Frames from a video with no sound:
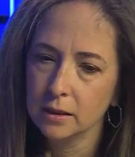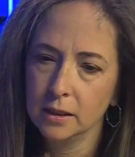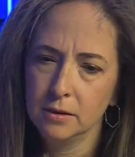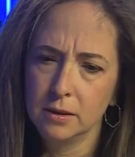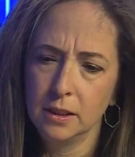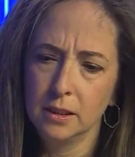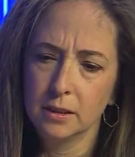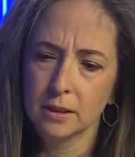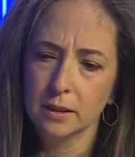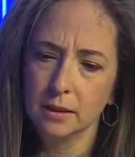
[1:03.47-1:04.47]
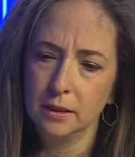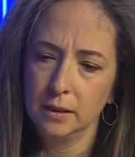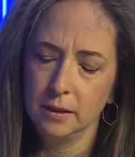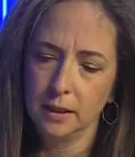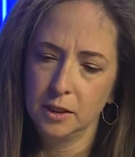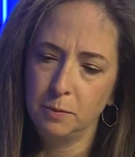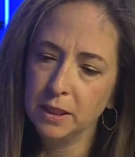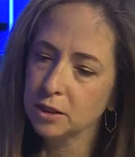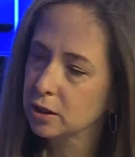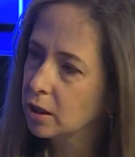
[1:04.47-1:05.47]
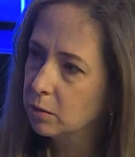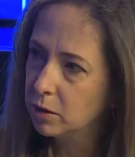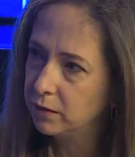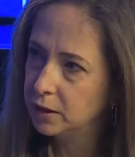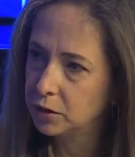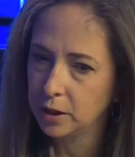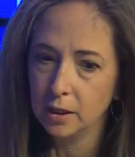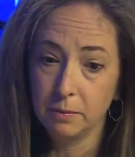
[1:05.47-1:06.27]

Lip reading: it's been a slow-moving trend,